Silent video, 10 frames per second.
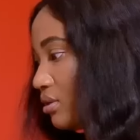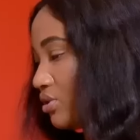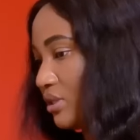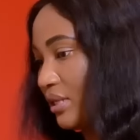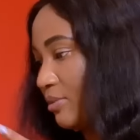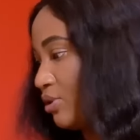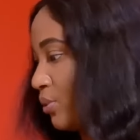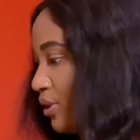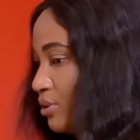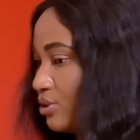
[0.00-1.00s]
should let me
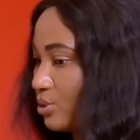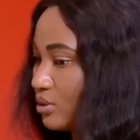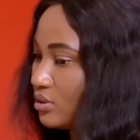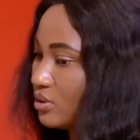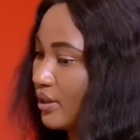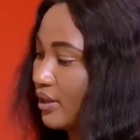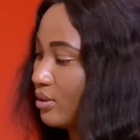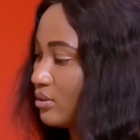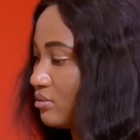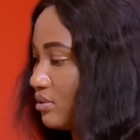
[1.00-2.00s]
know when you're done so I
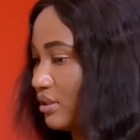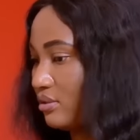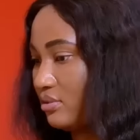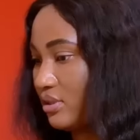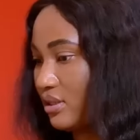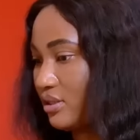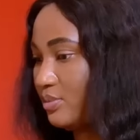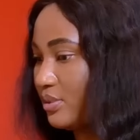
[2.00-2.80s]
can come take the